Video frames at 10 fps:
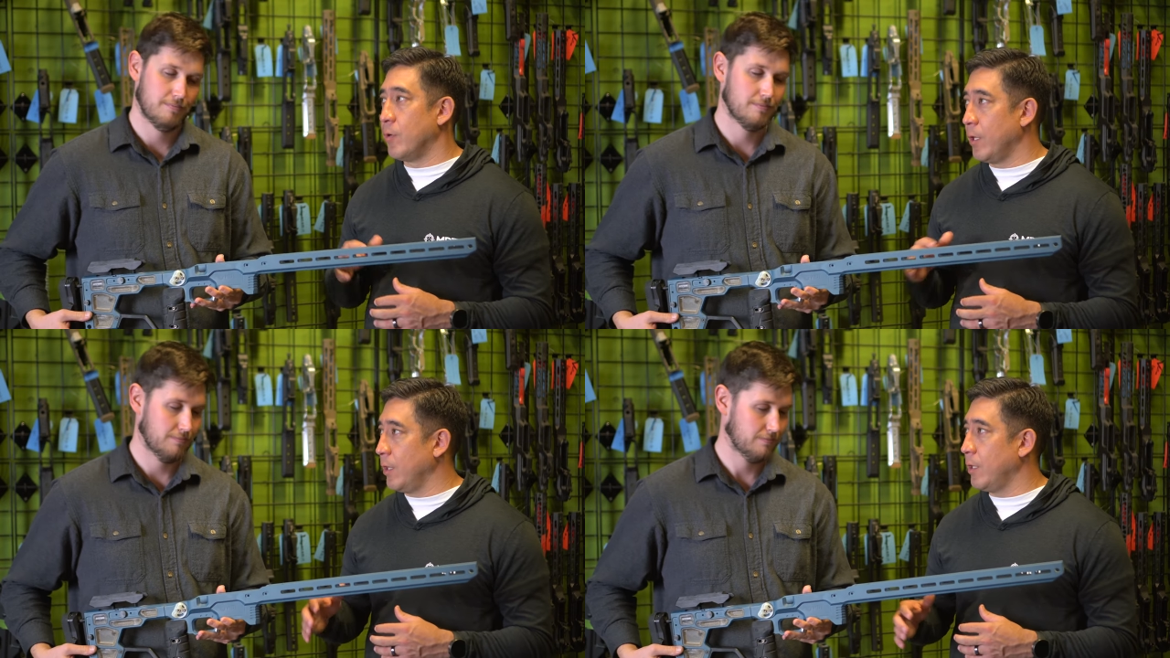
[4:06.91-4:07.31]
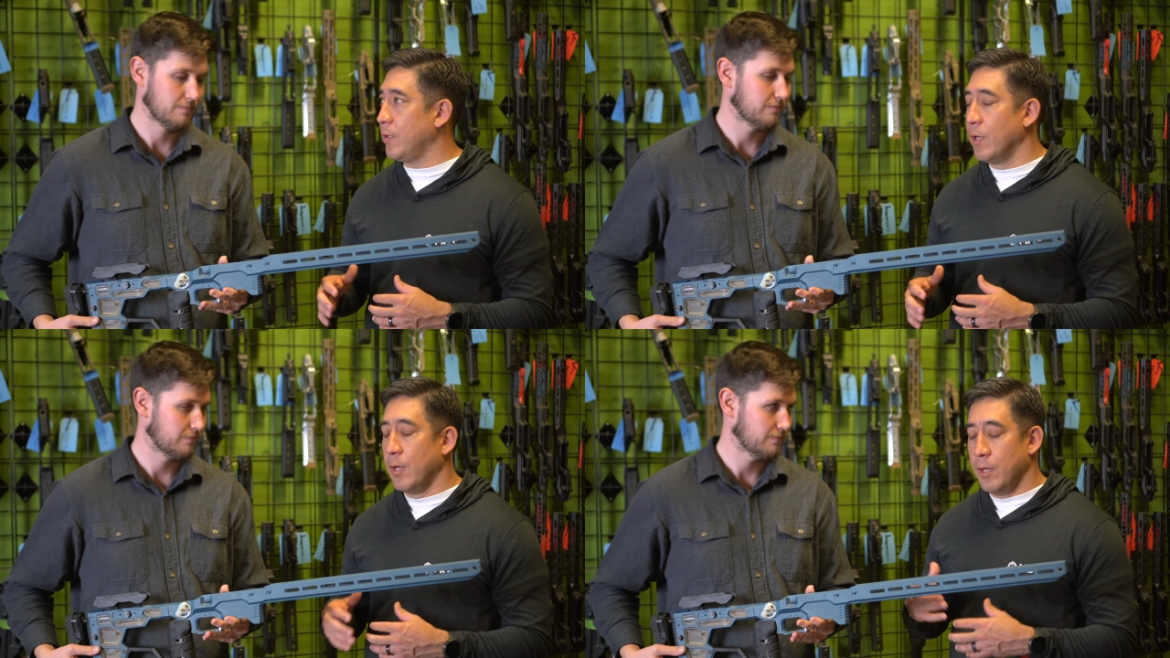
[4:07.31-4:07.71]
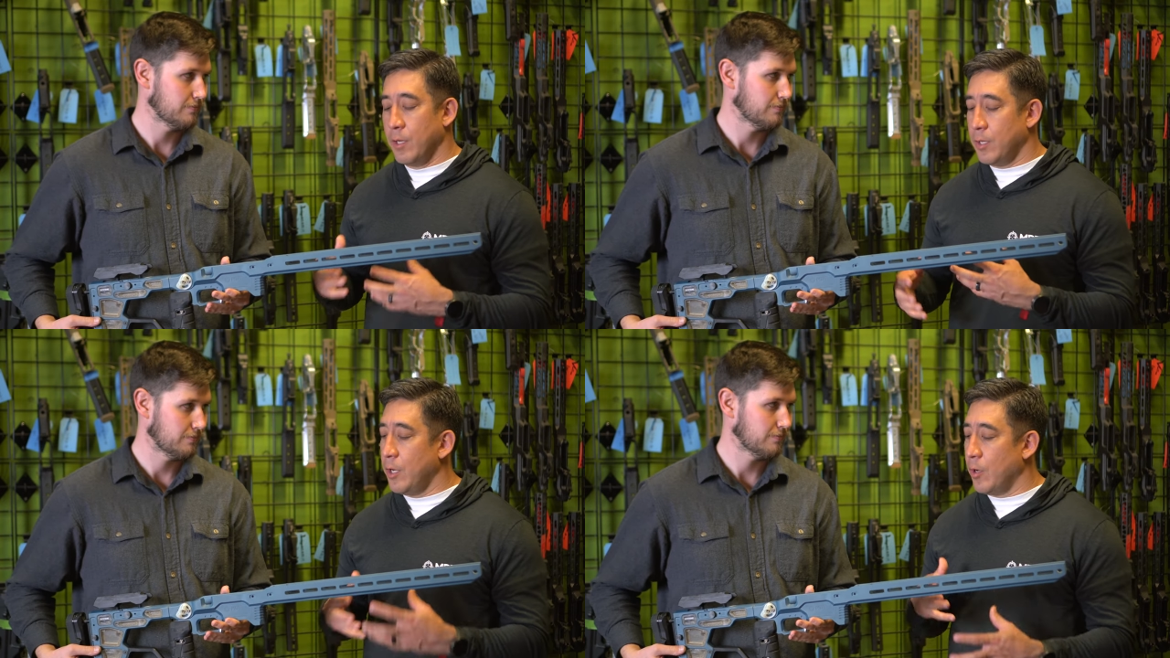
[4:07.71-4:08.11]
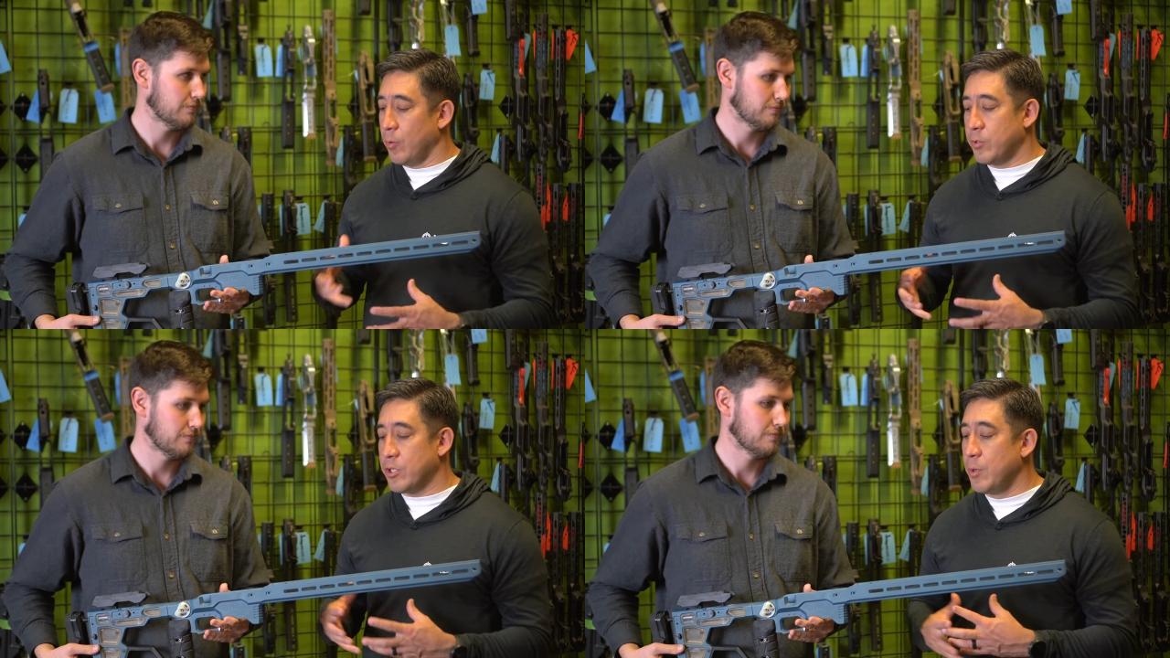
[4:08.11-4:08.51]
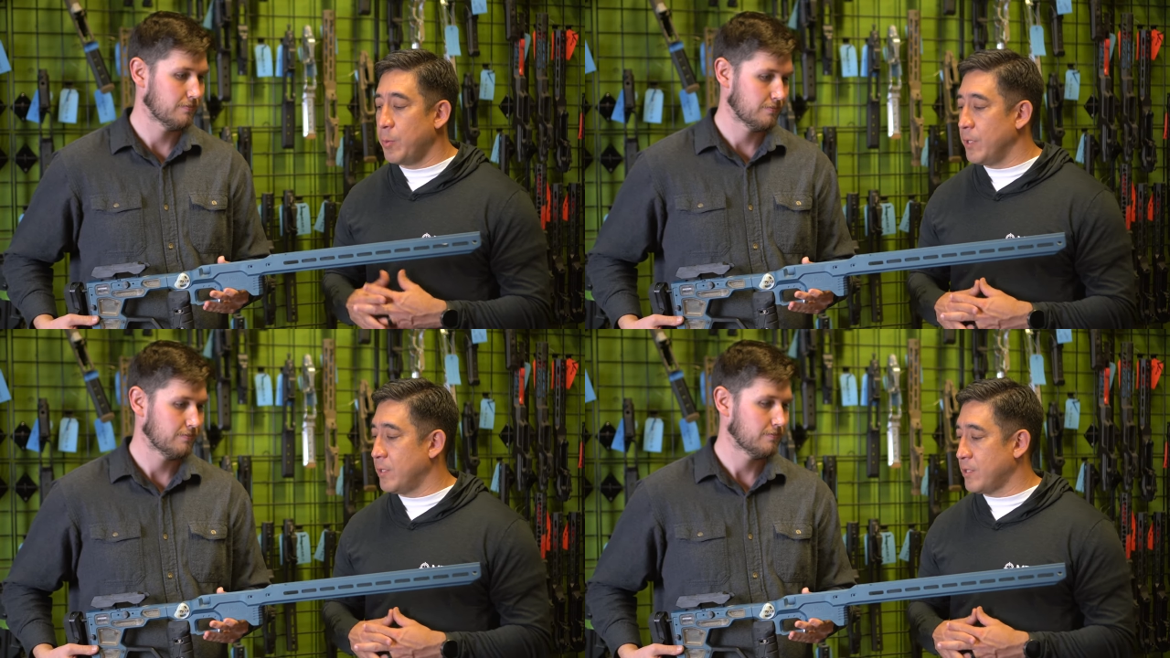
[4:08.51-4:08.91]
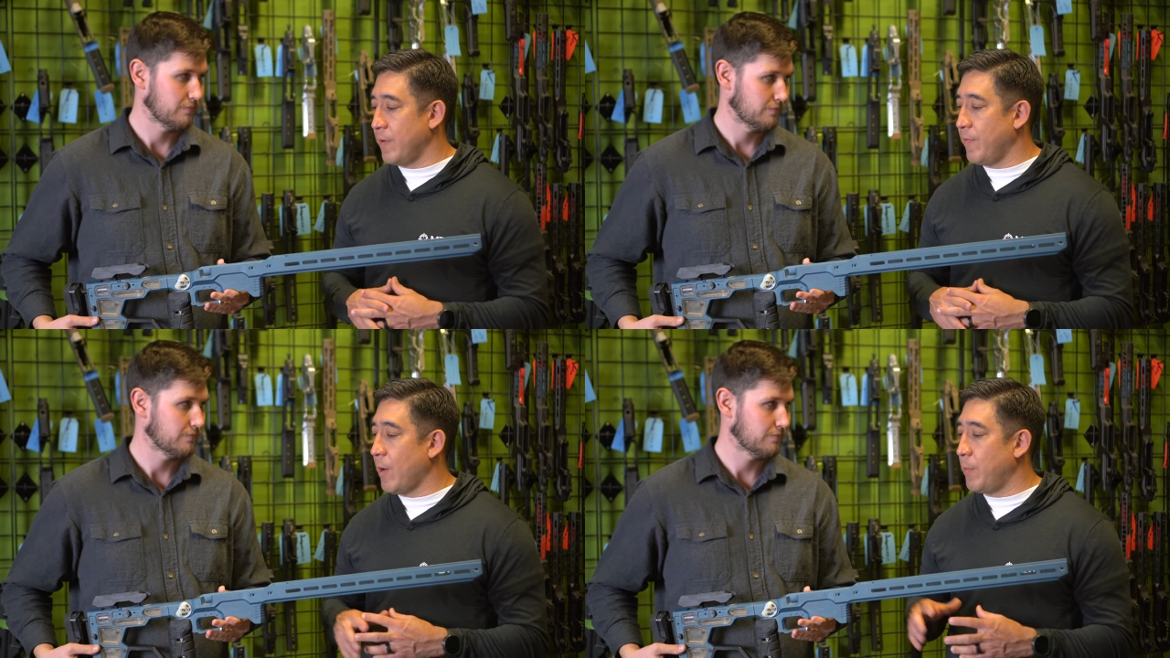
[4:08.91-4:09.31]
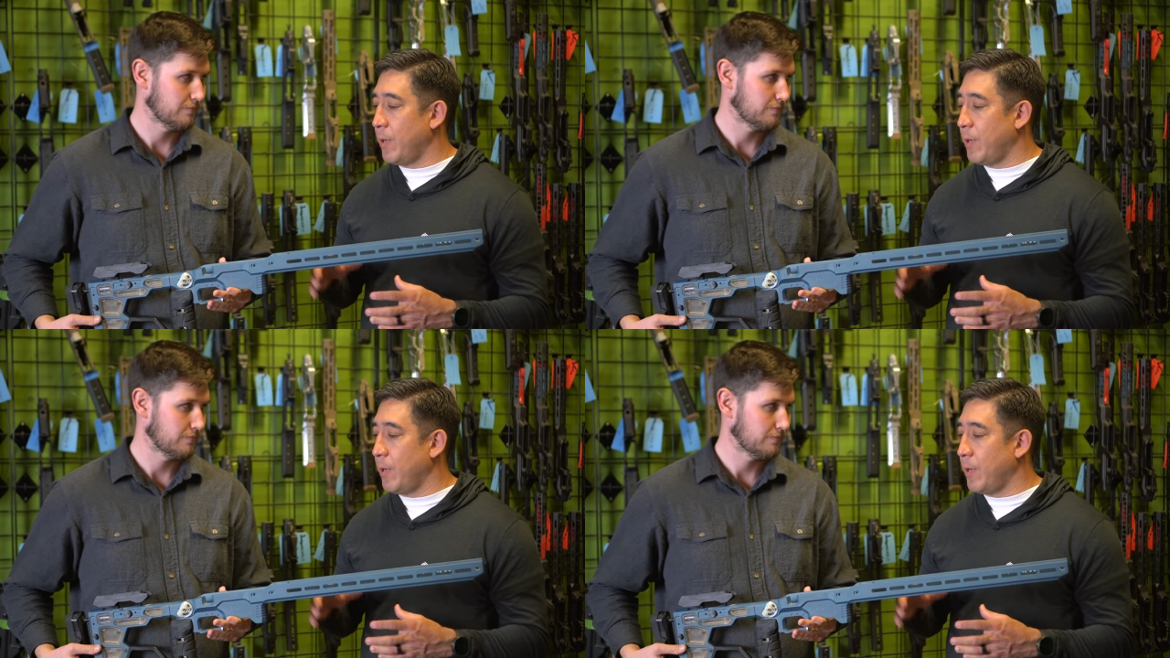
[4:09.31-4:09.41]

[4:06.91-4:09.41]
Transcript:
Speaker 1: really you know, scooping this stuff up.